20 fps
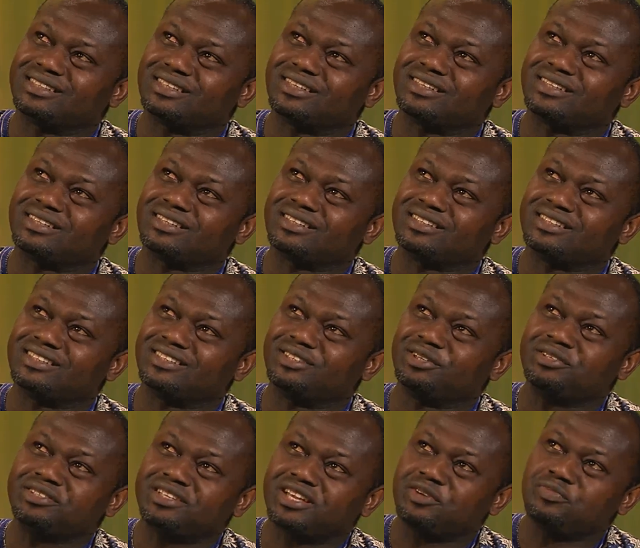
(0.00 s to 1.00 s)

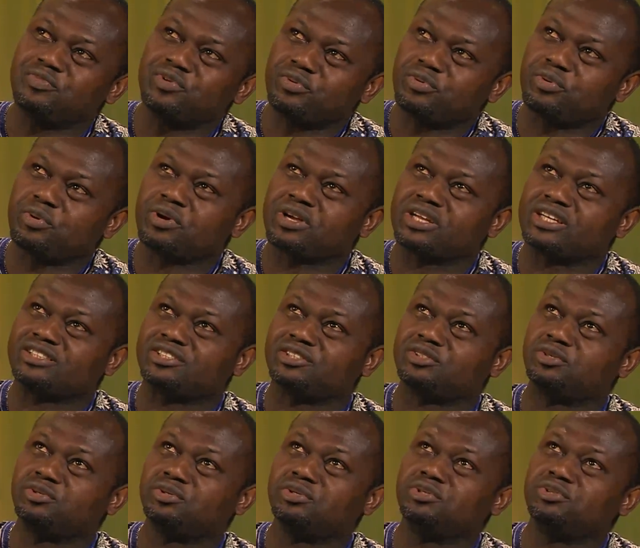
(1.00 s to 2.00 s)
don't get me wrong, it's
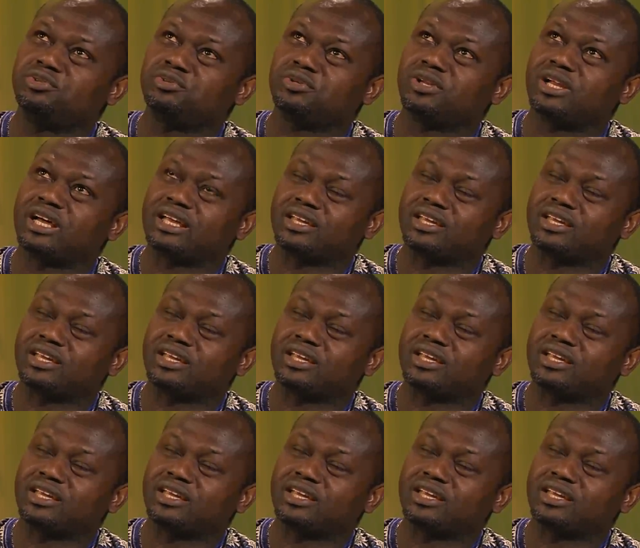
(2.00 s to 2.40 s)
good to